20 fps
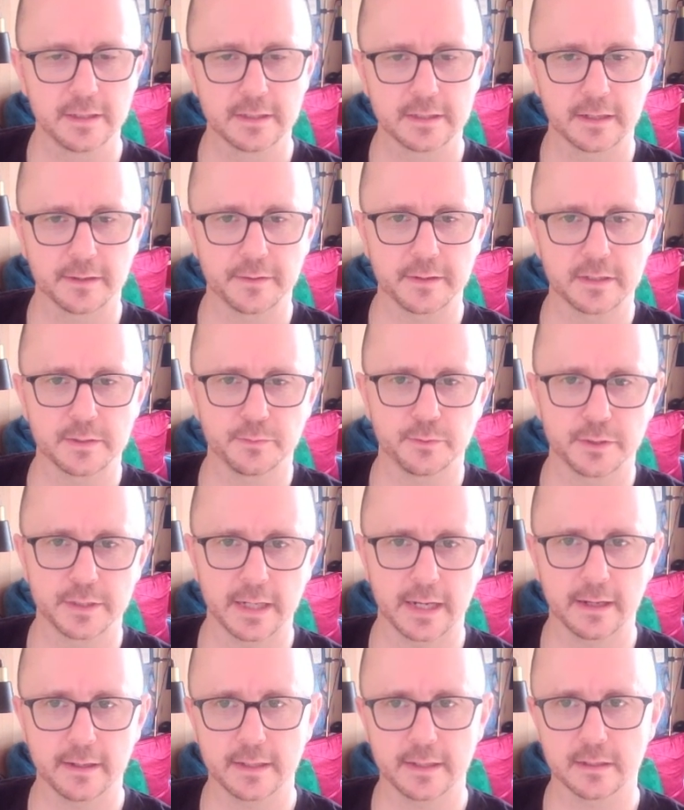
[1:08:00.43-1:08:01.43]
something to push
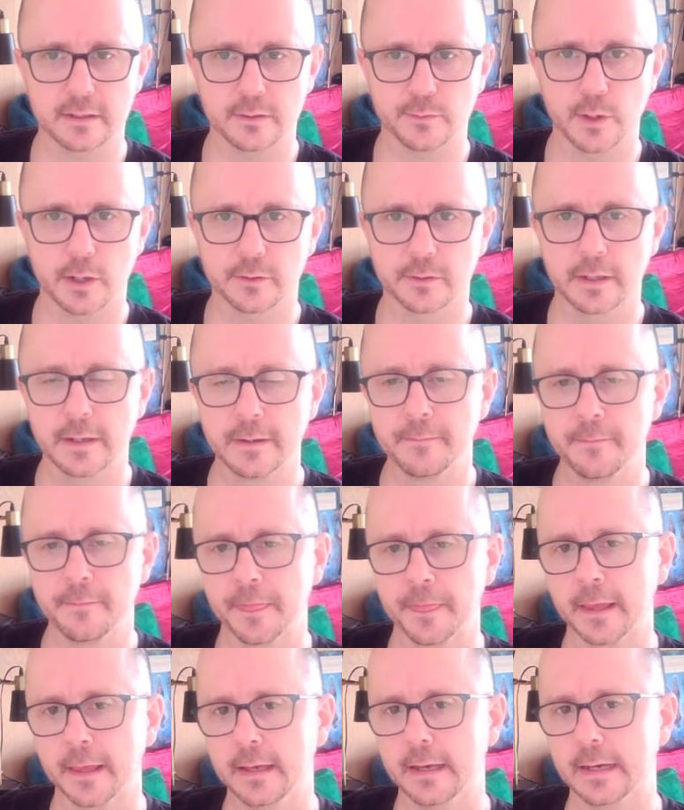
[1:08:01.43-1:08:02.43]
out there to the world.
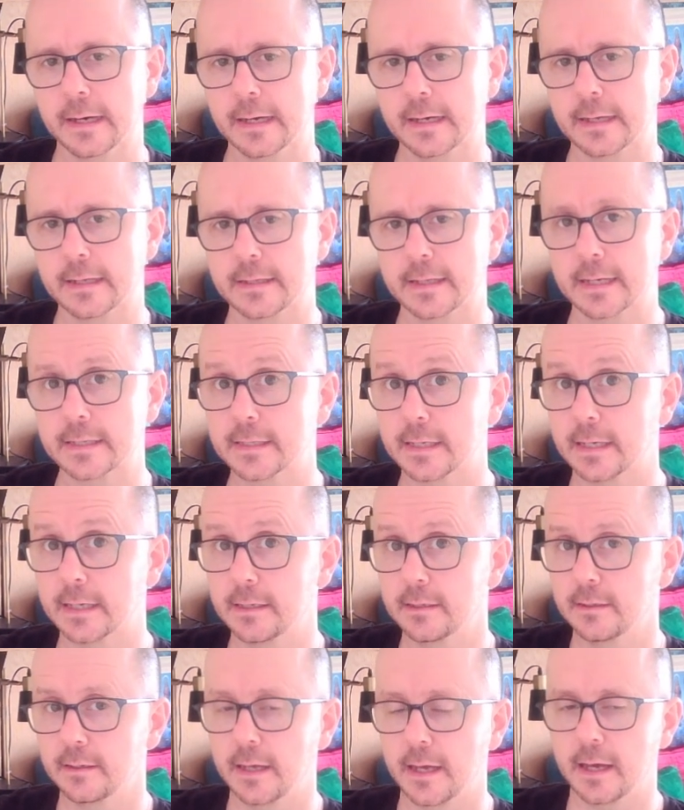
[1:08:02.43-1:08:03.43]
Thanks again,
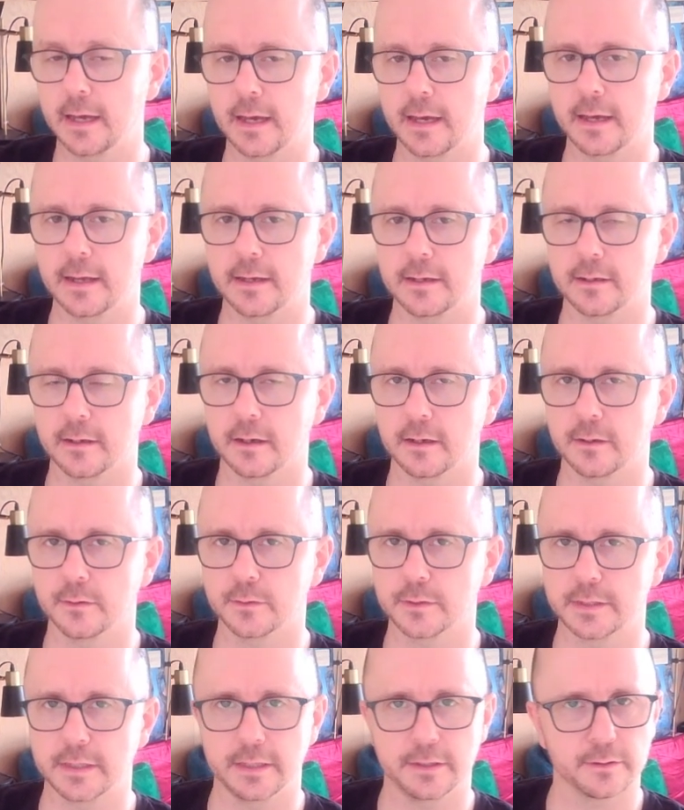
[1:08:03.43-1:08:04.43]
and I will
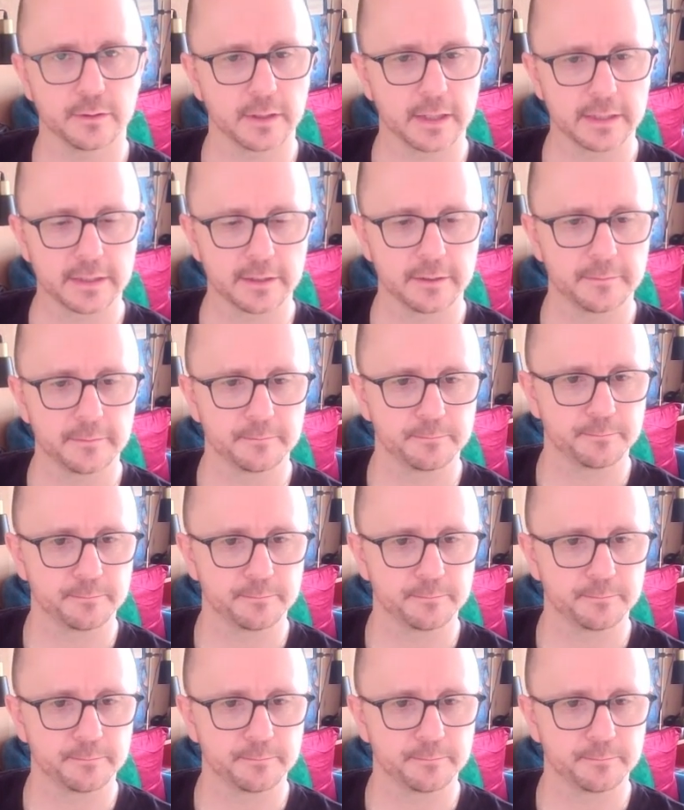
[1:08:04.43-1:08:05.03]
see you all again soon.